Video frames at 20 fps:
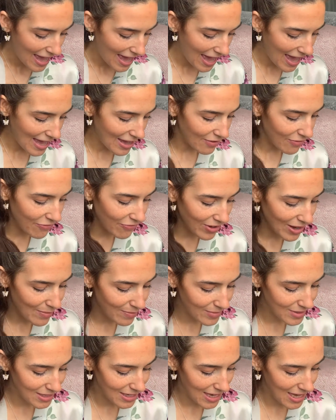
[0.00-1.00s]
a
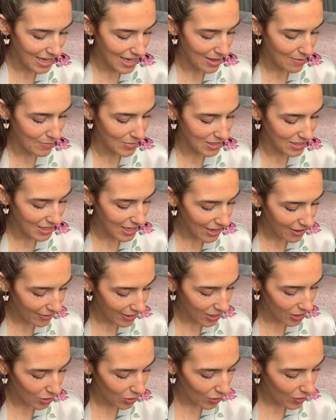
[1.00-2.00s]
flimsy
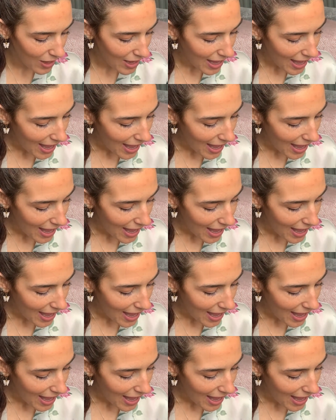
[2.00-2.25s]
material.